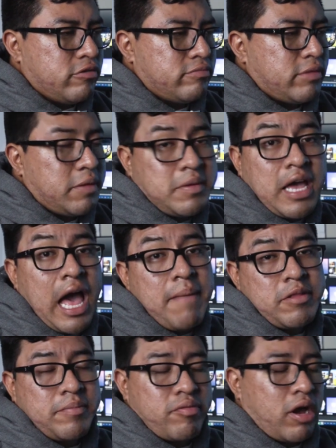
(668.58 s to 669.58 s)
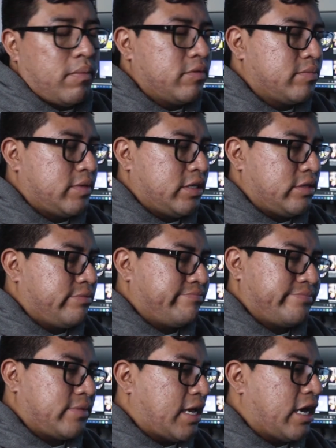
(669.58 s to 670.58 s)
maybe I'm the problem, and
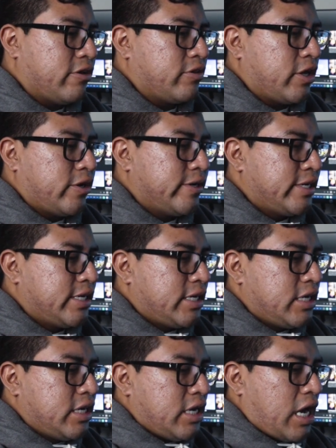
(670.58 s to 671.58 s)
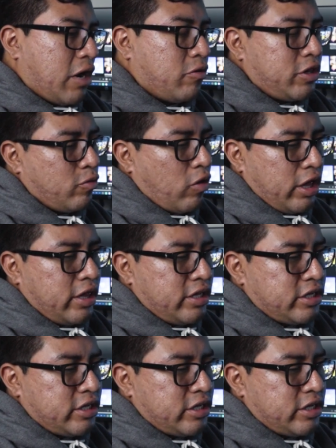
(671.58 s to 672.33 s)
I don't know. I really wanted to